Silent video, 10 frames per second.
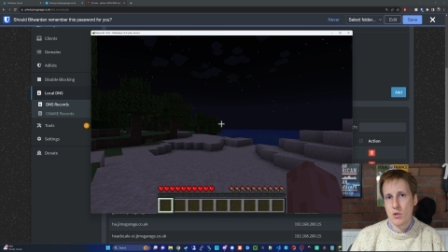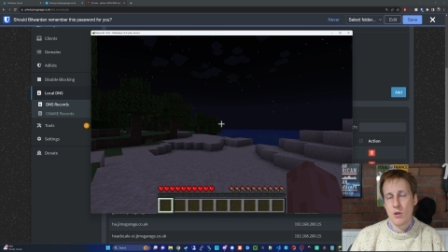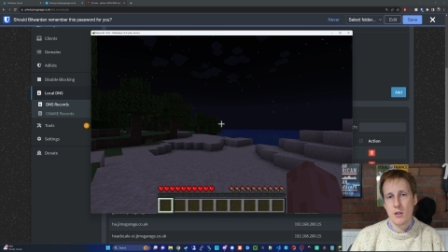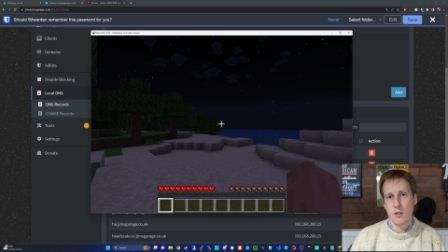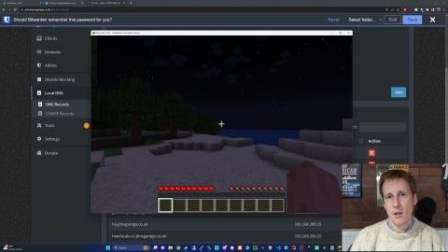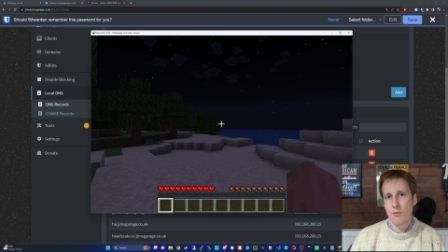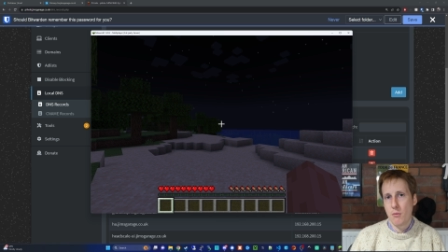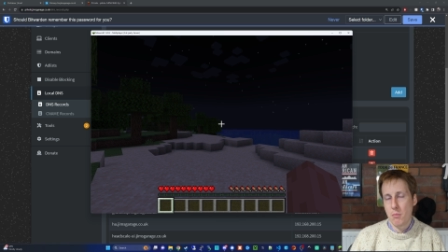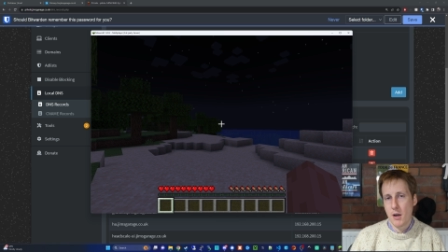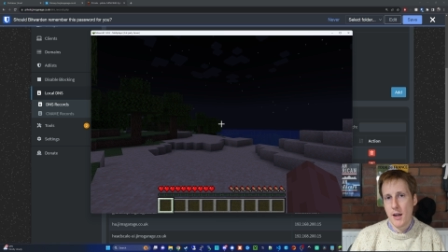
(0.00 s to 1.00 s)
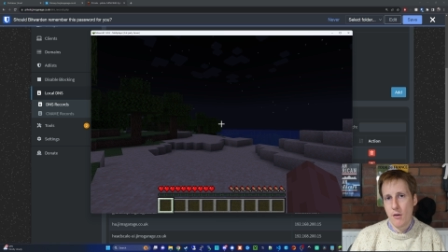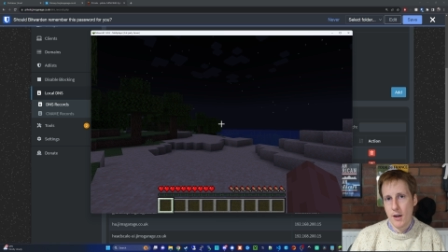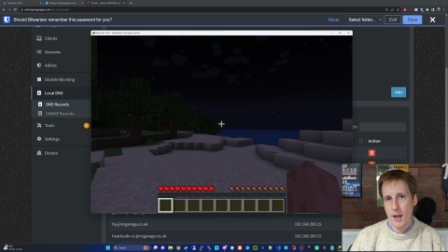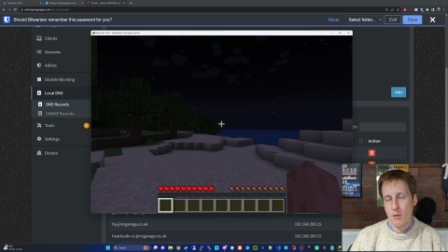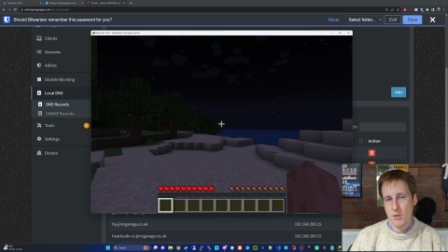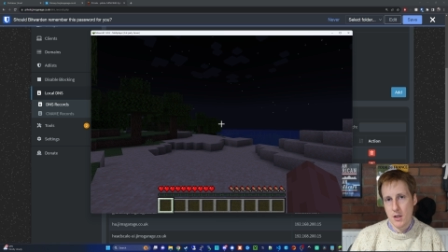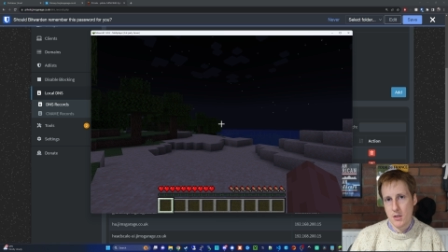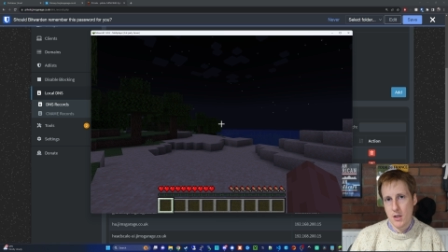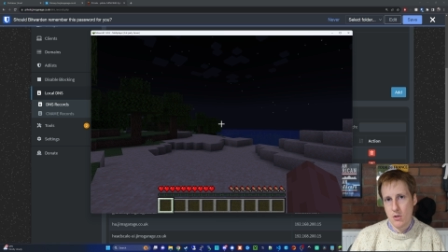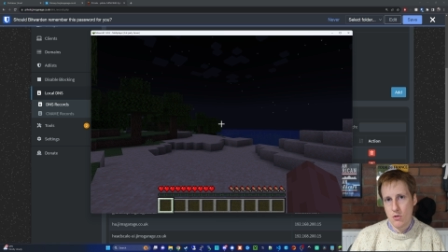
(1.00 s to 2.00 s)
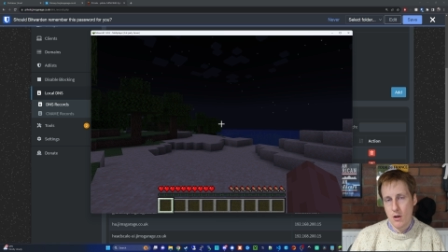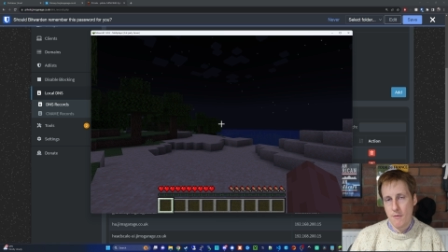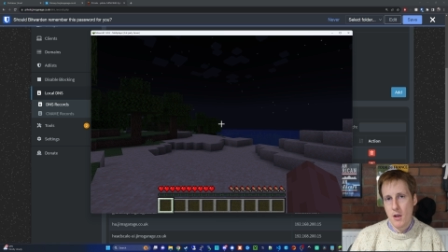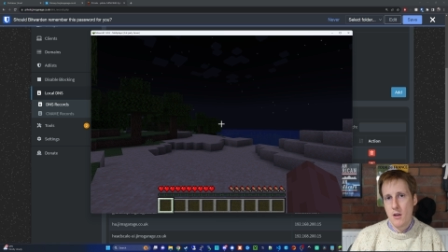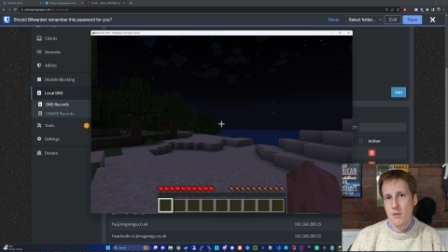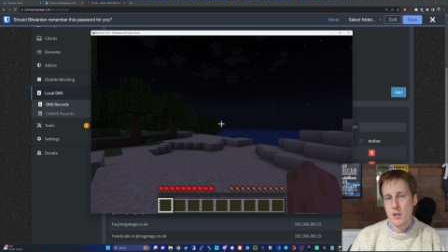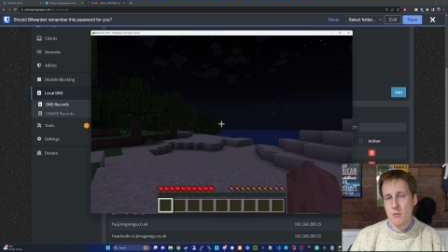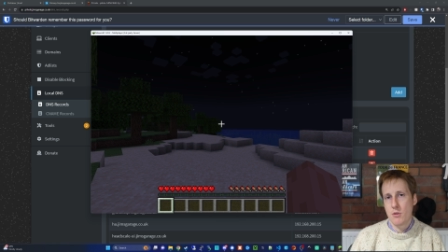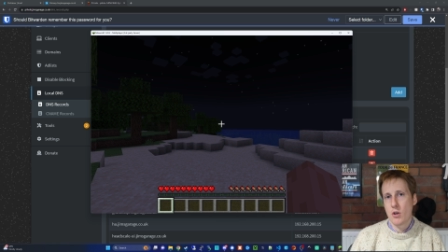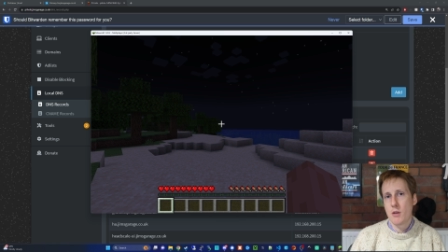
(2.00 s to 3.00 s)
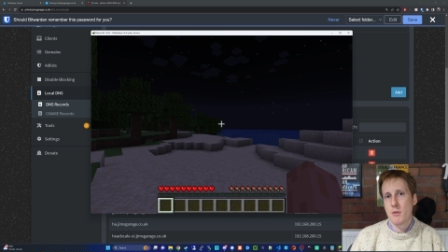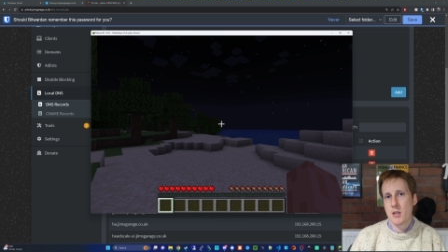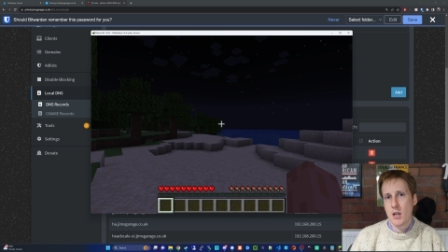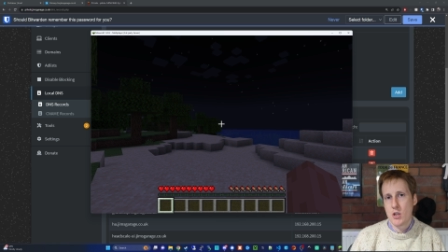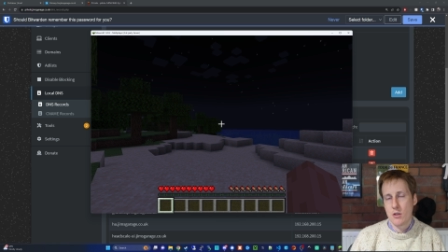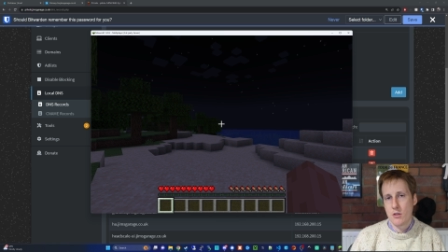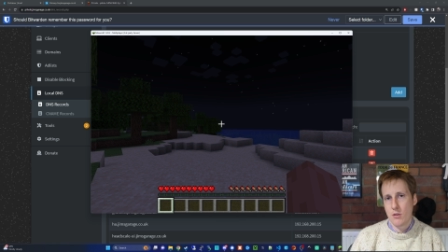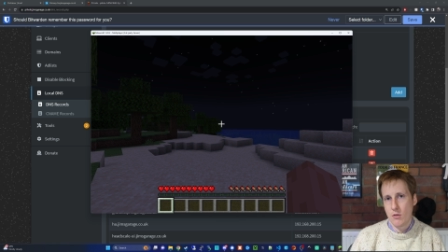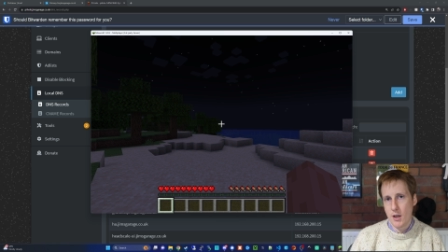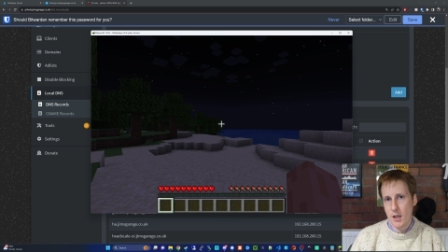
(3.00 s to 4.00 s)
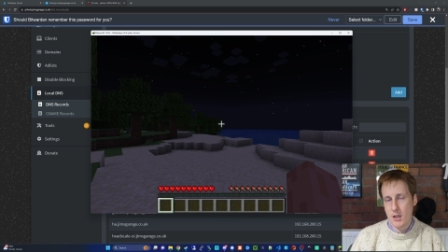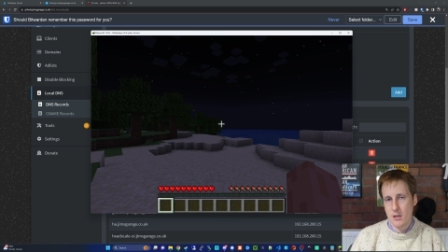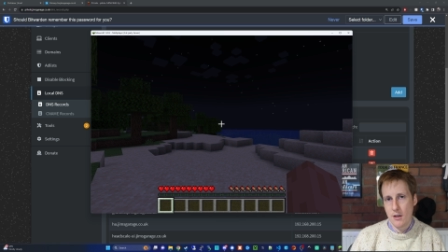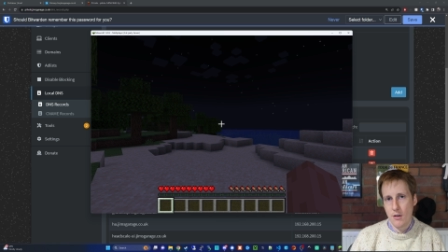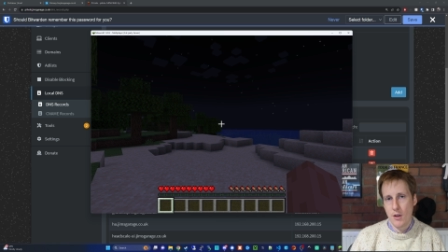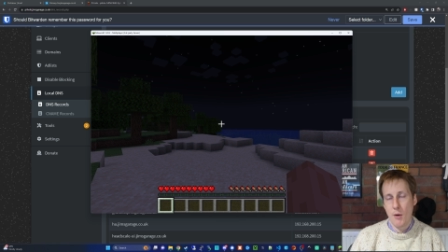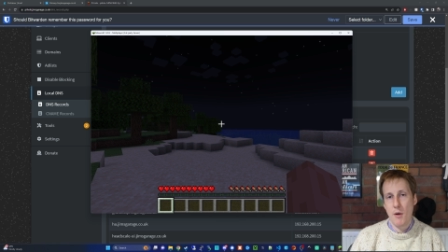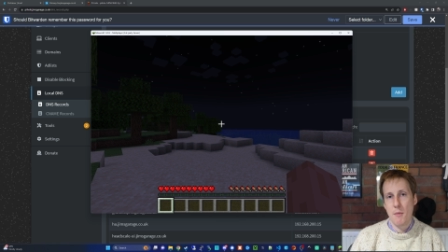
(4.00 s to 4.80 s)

restrict to different player accounts, etc. There's some documentation to do that easily on their